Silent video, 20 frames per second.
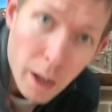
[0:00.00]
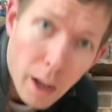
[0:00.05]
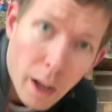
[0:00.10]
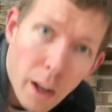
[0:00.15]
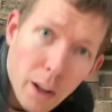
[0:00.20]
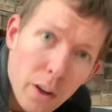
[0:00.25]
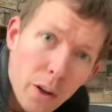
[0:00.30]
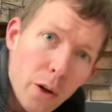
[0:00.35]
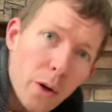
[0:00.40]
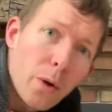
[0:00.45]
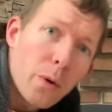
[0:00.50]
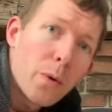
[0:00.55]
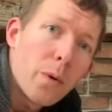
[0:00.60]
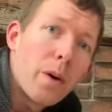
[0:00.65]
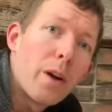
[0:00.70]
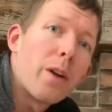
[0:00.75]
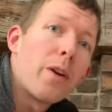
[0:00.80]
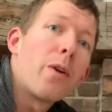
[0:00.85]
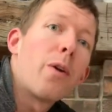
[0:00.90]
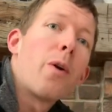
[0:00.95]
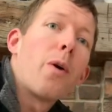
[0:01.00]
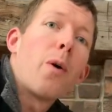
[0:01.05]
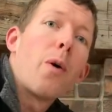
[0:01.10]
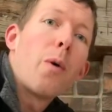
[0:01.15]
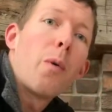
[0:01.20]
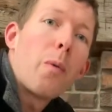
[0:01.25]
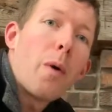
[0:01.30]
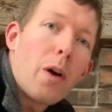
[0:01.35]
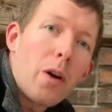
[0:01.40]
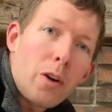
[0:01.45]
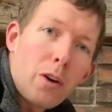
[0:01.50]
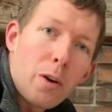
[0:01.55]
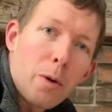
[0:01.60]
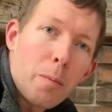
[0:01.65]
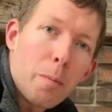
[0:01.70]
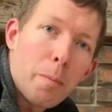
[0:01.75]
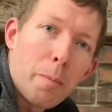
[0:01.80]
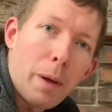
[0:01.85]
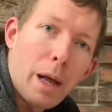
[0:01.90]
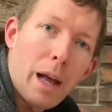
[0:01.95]
Hello and
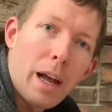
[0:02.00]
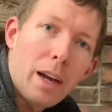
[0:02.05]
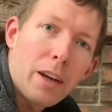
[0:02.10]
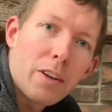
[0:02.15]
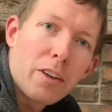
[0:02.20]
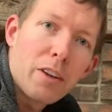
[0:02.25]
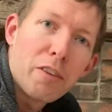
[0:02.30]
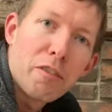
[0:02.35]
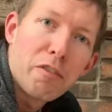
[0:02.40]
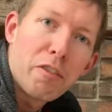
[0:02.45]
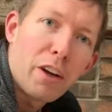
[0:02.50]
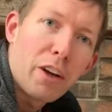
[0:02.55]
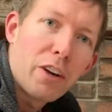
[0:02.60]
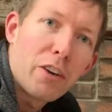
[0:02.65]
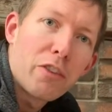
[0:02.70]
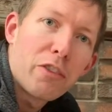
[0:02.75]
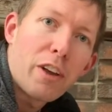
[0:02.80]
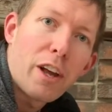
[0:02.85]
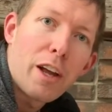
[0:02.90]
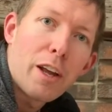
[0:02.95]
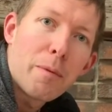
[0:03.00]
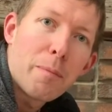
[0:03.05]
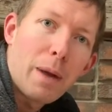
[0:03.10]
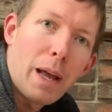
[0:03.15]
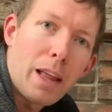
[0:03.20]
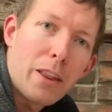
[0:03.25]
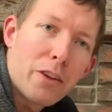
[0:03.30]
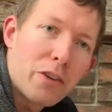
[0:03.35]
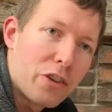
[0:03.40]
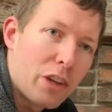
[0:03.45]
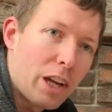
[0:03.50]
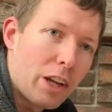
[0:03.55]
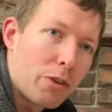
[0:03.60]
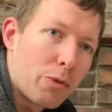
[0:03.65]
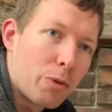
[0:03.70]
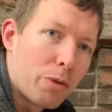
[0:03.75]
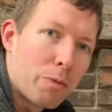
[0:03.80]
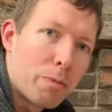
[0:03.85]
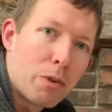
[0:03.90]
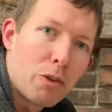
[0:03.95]
welcome back to Fireside Math Chats
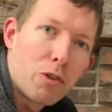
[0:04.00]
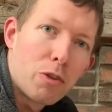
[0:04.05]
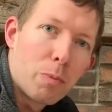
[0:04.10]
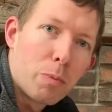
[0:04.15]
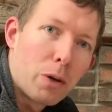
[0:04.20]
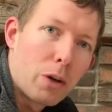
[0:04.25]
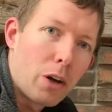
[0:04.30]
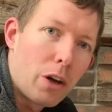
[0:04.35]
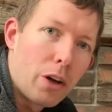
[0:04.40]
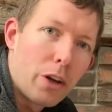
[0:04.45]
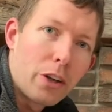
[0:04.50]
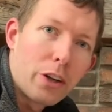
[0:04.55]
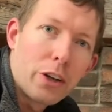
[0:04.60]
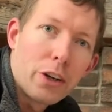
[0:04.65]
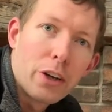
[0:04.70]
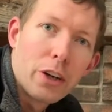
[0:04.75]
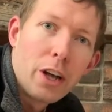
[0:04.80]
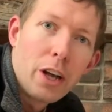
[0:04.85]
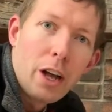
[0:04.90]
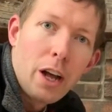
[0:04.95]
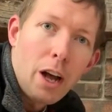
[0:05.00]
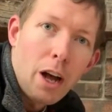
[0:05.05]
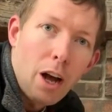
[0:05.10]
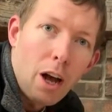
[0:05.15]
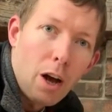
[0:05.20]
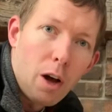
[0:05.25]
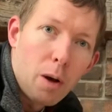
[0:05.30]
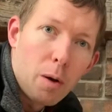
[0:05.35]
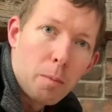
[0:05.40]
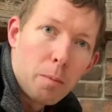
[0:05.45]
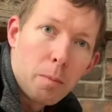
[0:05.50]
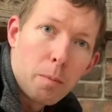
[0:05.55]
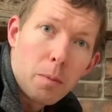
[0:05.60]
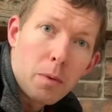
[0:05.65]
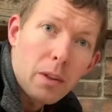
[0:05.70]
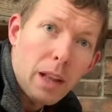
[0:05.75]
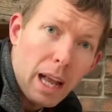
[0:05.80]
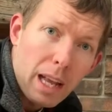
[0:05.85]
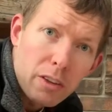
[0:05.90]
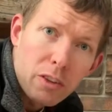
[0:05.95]
with Mr. Precalc.
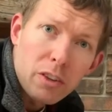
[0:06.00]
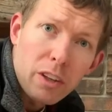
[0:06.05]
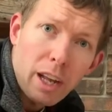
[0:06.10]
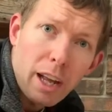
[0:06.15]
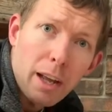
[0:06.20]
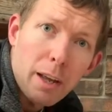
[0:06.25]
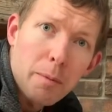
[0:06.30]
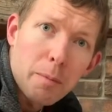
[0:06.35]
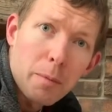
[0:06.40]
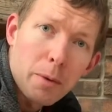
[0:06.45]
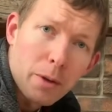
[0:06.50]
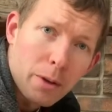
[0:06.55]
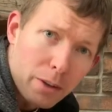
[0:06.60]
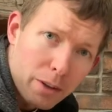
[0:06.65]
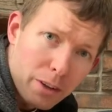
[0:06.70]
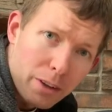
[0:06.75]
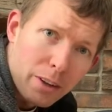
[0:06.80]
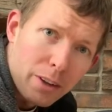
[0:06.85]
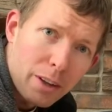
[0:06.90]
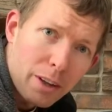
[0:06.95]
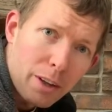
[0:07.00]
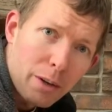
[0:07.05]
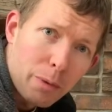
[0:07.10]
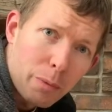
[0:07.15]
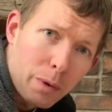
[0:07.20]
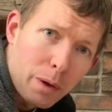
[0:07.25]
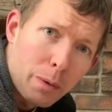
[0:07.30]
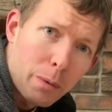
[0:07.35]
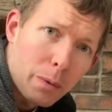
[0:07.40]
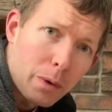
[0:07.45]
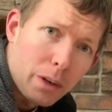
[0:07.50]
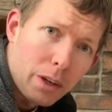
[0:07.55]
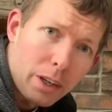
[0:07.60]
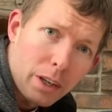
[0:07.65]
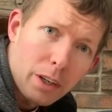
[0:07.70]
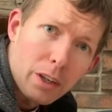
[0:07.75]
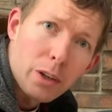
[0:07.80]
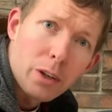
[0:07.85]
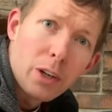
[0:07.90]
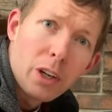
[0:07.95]
Last time that we were
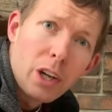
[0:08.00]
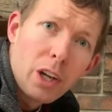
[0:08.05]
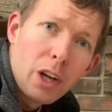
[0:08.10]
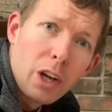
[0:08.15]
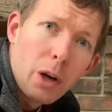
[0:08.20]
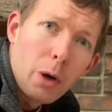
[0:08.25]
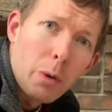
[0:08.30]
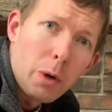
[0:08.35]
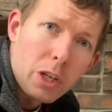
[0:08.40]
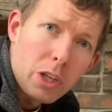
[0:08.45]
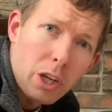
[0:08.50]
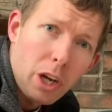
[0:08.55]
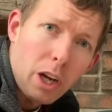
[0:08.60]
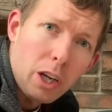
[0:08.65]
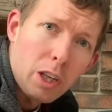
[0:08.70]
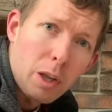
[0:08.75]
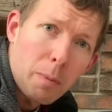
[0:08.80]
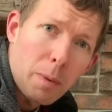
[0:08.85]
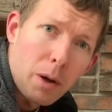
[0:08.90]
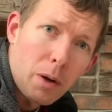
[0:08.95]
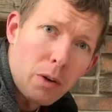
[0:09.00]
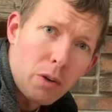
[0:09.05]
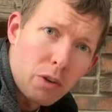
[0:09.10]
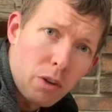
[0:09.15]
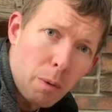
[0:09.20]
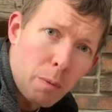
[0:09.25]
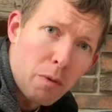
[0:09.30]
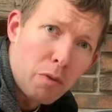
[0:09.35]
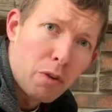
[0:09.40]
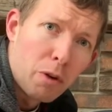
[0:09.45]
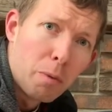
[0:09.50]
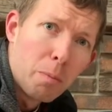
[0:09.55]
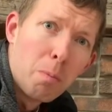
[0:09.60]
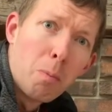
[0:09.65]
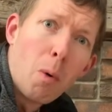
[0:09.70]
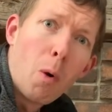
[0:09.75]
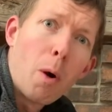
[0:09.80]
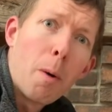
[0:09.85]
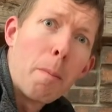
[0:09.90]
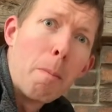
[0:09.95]
here, we talked about some of your
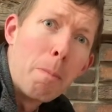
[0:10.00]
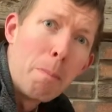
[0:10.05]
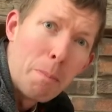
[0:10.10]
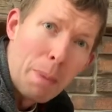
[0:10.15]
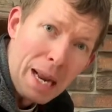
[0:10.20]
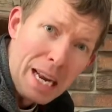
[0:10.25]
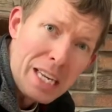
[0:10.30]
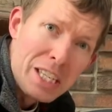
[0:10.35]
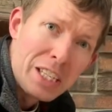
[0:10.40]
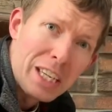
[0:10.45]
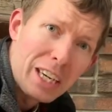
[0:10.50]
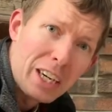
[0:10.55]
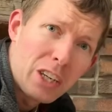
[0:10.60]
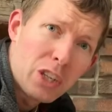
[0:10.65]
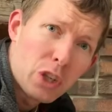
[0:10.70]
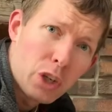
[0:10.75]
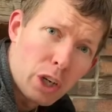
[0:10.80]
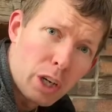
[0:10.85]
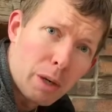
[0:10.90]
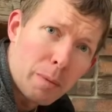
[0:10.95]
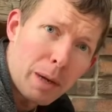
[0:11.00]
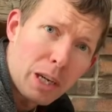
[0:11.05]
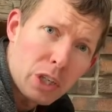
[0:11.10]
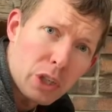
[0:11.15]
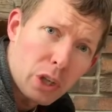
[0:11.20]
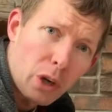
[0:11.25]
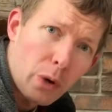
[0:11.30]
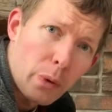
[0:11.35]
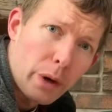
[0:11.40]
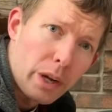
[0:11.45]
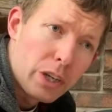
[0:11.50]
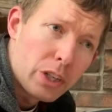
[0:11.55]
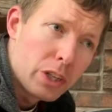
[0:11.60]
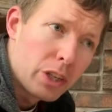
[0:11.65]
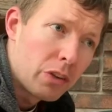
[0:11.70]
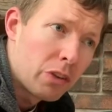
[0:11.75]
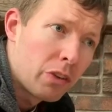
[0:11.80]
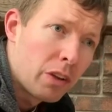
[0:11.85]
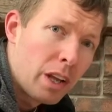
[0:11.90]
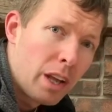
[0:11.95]
more basic trigonometric
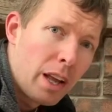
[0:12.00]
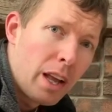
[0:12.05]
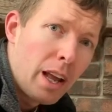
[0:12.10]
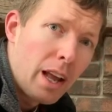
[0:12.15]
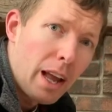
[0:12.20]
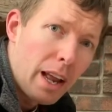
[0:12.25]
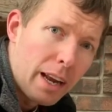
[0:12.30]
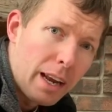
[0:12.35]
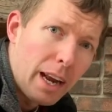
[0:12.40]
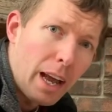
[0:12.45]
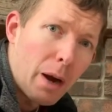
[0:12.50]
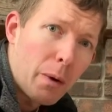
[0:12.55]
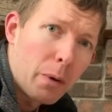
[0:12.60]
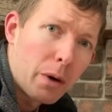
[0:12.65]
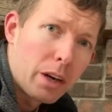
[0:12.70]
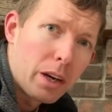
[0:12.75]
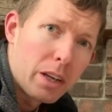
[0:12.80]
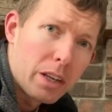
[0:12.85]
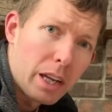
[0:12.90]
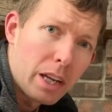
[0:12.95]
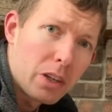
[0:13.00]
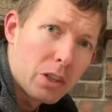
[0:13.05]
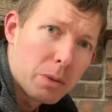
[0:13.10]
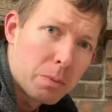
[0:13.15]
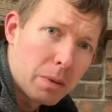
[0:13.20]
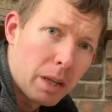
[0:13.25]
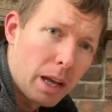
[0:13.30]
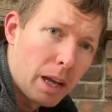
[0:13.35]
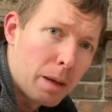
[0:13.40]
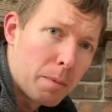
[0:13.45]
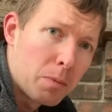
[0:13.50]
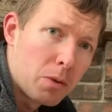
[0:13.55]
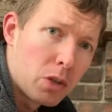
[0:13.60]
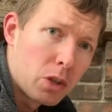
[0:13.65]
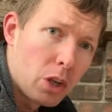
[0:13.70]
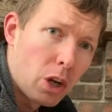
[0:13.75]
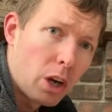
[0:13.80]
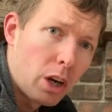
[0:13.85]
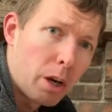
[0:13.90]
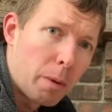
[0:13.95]
equations, and now we're going to take some time to
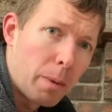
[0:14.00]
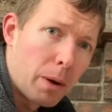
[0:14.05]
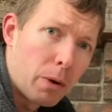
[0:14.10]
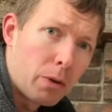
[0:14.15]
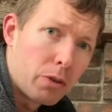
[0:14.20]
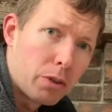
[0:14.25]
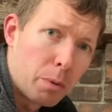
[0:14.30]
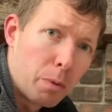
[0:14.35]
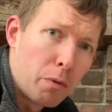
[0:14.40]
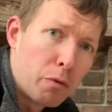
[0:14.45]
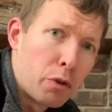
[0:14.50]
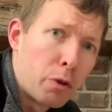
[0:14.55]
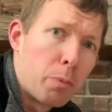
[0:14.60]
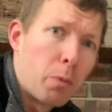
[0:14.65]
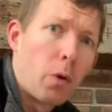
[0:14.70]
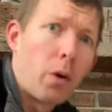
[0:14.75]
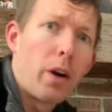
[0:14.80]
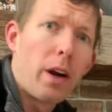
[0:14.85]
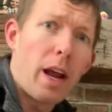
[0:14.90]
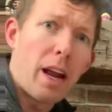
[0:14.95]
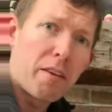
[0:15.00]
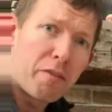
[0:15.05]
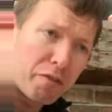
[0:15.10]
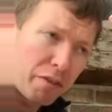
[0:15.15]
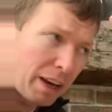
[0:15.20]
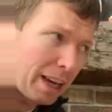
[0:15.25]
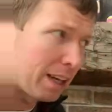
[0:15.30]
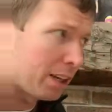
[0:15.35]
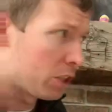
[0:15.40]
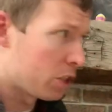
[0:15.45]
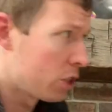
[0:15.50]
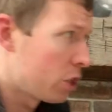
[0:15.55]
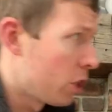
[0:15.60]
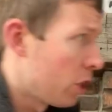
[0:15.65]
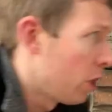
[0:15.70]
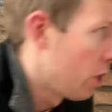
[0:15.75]
talk about some of your more advanced